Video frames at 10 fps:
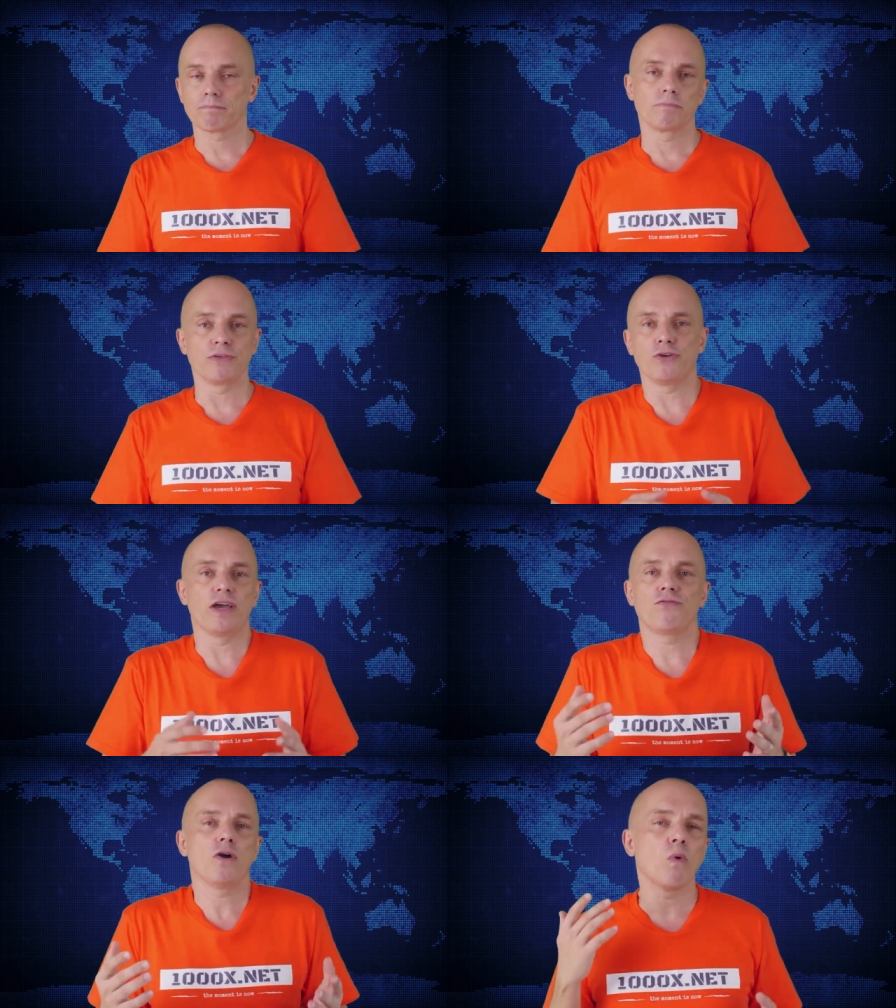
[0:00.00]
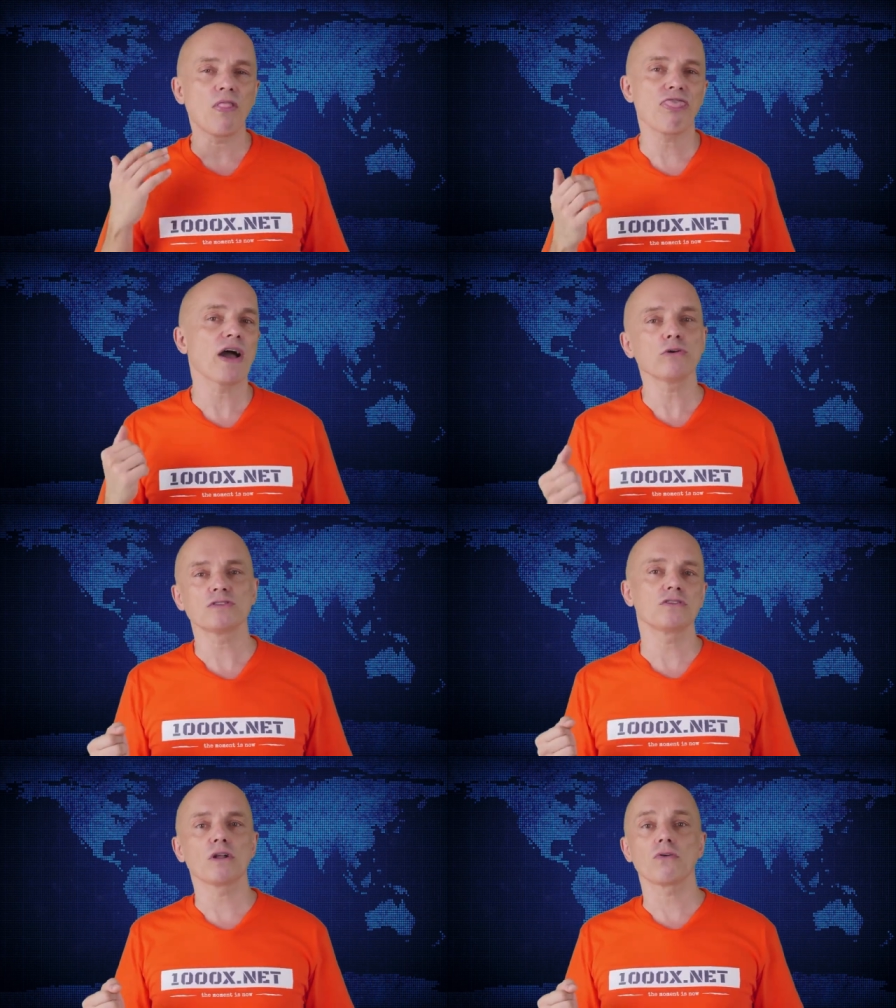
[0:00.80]
If you have
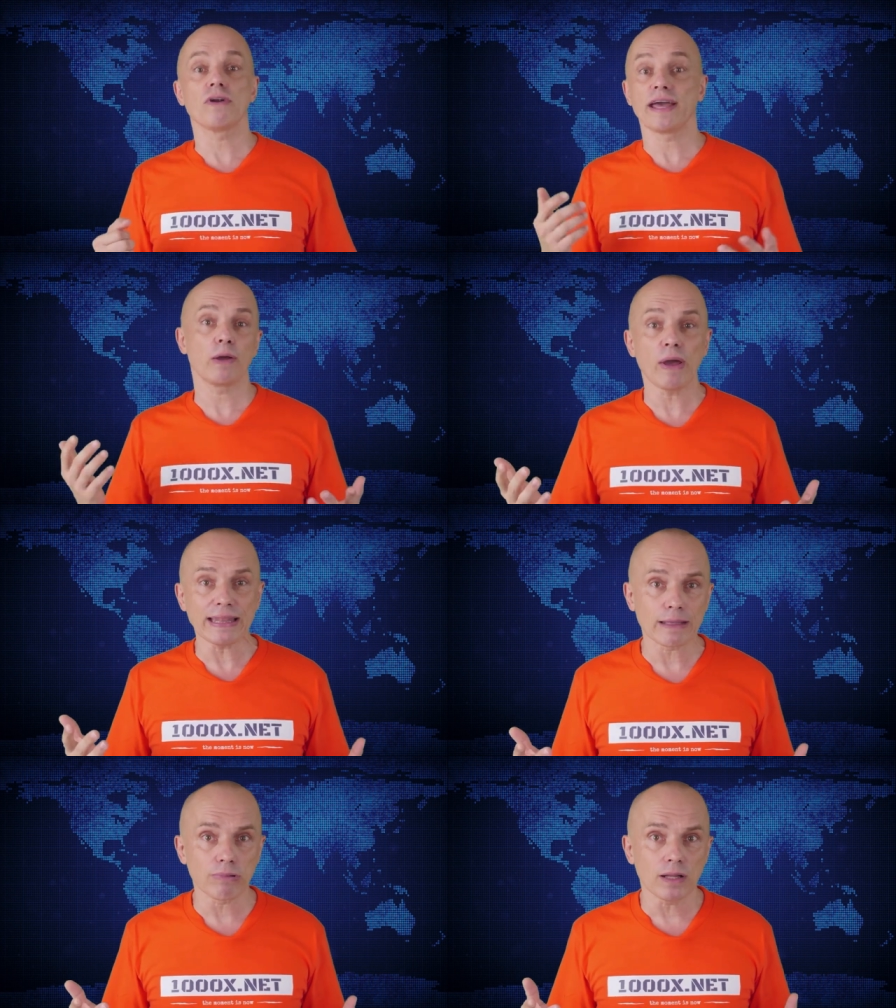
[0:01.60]
$1,000 available